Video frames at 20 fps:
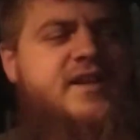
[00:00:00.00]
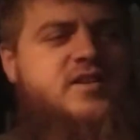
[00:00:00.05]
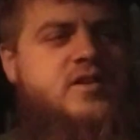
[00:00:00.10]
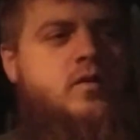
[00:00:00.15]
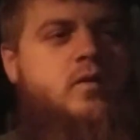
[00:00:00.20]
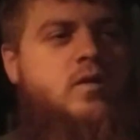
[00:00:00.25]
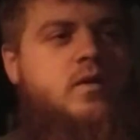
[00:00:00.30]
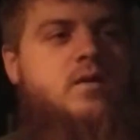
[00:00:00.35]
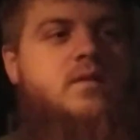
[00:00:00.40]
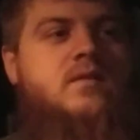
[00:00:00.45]

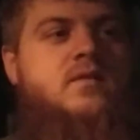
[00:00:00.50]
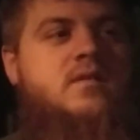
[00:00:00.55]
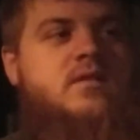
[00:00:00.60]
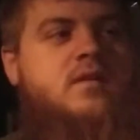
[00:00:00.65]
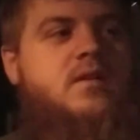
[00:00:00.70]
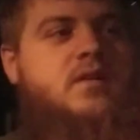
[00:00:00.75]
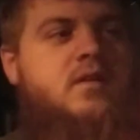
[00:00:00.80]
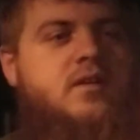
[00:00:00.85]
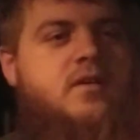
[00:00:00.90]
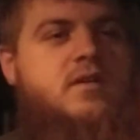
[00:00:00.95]
school
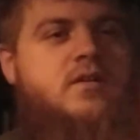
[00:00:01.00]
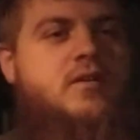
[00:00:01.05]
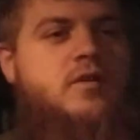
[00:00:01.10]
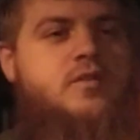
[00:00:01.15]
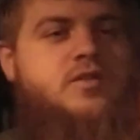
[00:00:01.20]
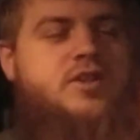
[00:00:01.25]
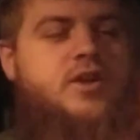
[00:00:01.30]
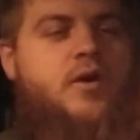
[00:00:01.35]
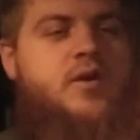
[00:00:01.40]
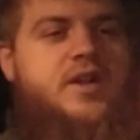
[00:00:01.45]

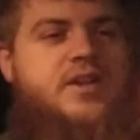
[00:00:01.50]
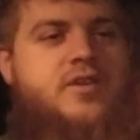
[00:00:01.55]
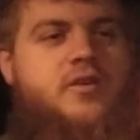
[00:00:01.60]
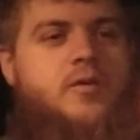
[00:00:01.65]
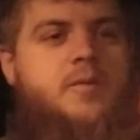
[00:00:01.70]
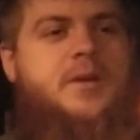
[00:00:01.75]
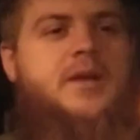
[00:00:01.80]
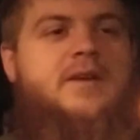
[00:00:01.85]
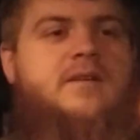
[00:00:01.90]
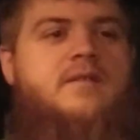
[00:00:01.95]
who showed it to
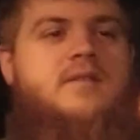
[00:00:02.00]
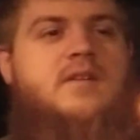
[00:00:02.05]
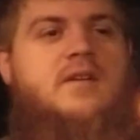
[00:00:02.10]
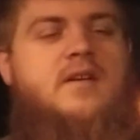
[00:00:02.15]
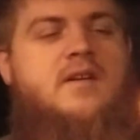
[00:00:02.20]
me.